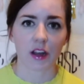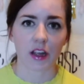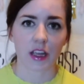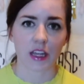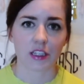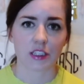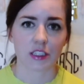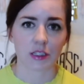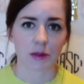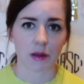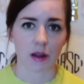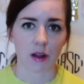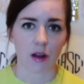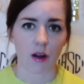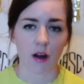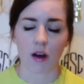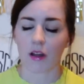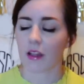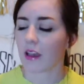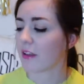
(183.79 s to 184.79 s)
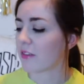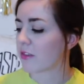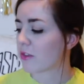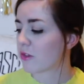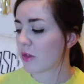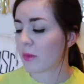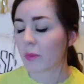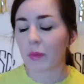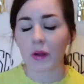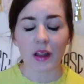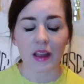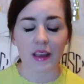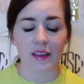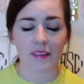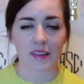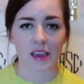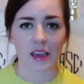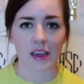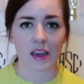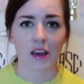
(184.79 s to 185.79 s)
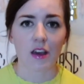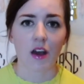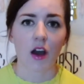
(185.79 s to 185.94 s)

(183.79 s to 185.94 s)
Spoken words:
can do it all. It's super easy.